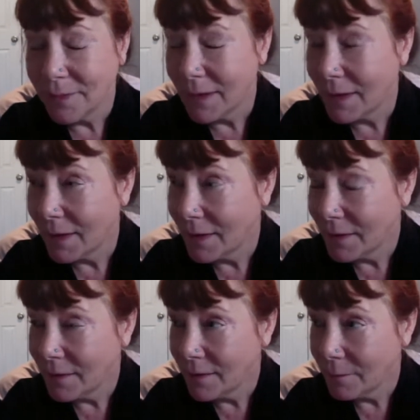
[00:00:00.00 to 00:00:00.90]

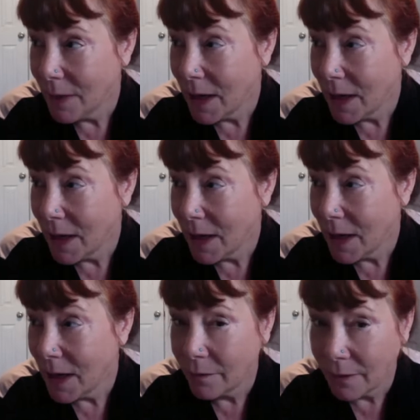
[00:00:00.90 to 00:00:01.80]
and my
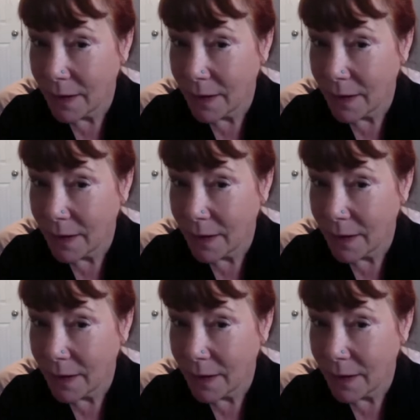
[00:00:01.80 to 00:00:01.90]
house was